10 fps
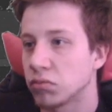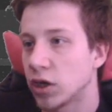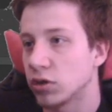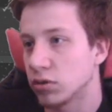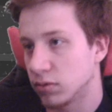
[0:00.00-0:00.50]

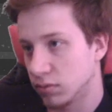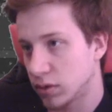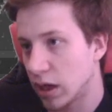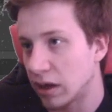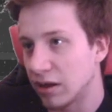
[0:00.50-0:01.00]
That,
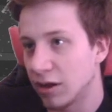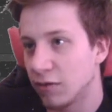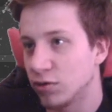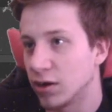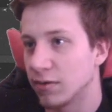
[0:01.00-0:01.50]
again,
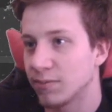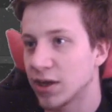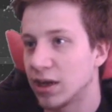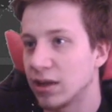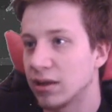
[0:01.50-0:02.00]
if you are
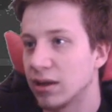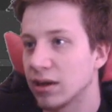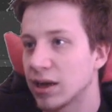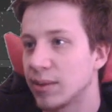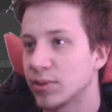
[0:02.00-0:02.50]

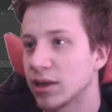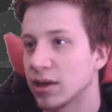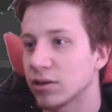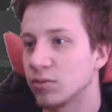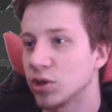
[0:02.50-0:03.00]
creating
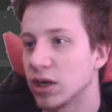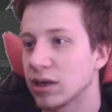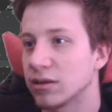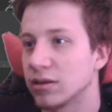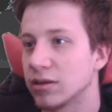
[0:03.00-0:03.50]
abstract
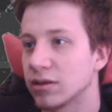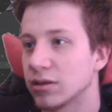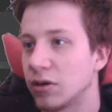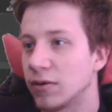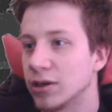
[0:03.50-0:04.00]
objects, this is
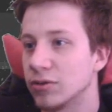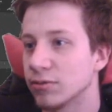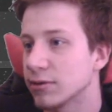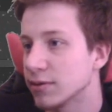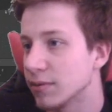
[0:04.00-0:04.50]
quite
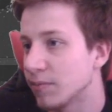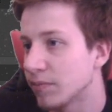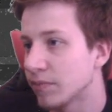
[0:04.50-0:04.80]
useful.